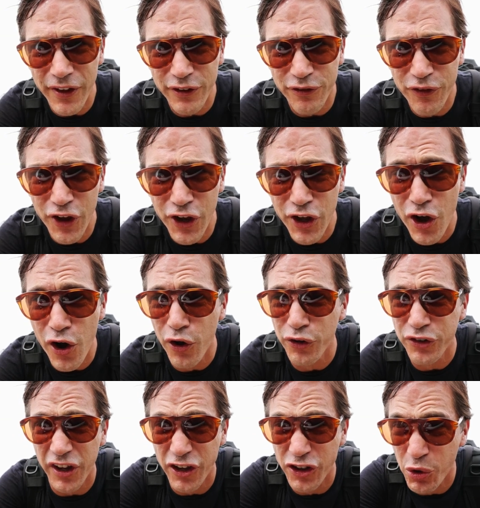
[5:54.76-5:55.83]
these
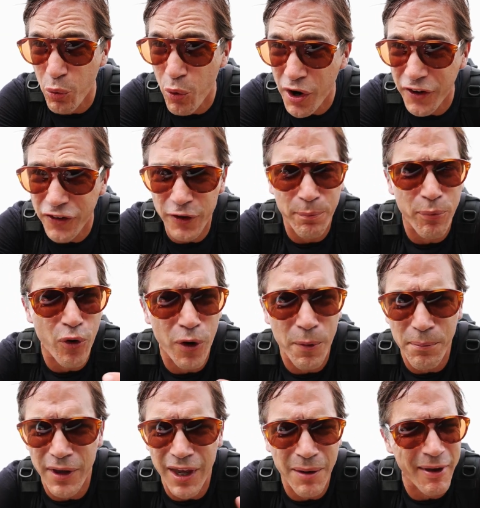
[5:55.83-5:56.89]
videos and you want to support
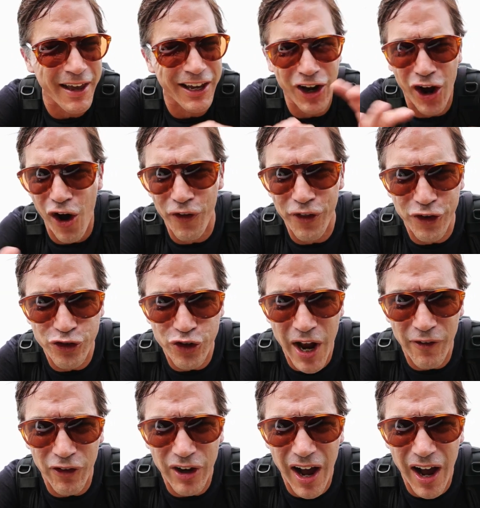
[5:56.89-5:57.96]
me in making all this travel